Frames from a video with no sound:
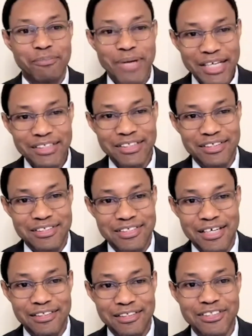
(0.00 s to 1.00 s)
bile duct
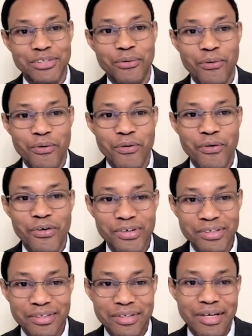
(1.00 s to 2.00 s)
cells
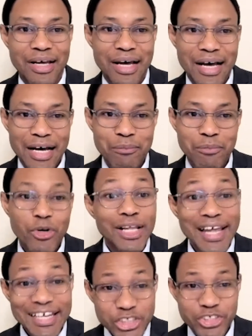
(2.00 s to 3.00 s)
or
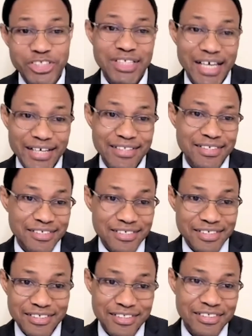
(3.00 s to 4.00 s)
cholangiocytes
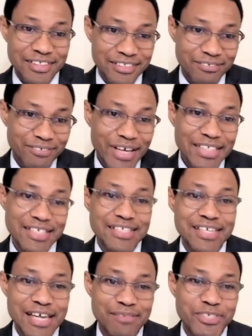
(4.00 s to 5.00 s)
is the fancy
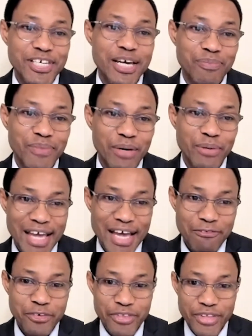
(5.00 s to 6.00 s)
term that we
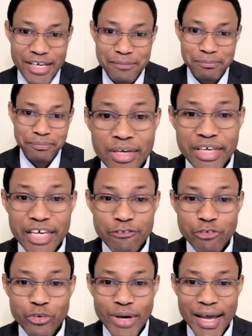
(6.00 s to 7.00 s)
have for them.
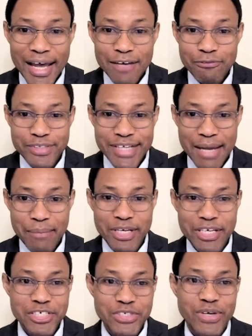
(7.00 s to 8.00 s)
If you have
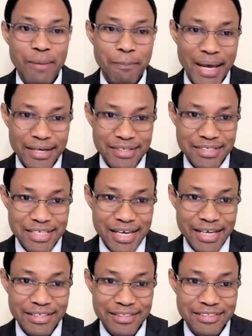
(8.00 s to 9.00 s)
damage to
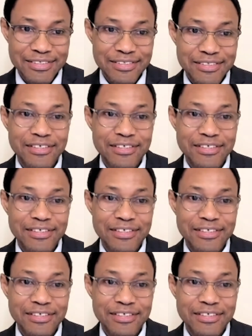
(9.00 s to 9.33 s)
hepatocytes,